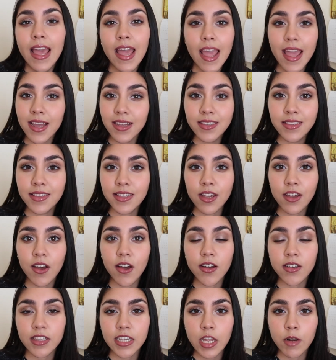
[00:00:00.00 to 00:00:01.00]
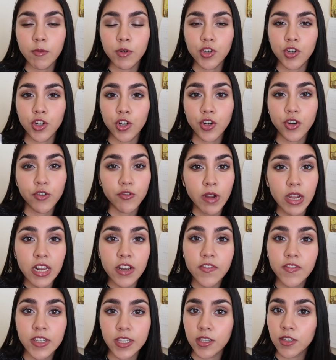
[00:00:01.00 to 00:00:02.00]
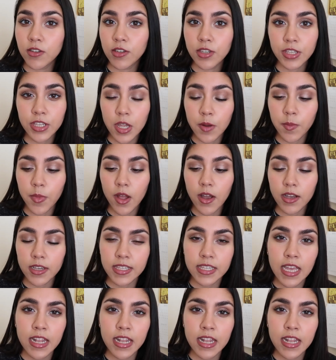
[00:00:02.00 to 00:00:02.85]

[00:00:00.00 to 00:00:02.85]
and zinc oxide, which are great physical sunblocks,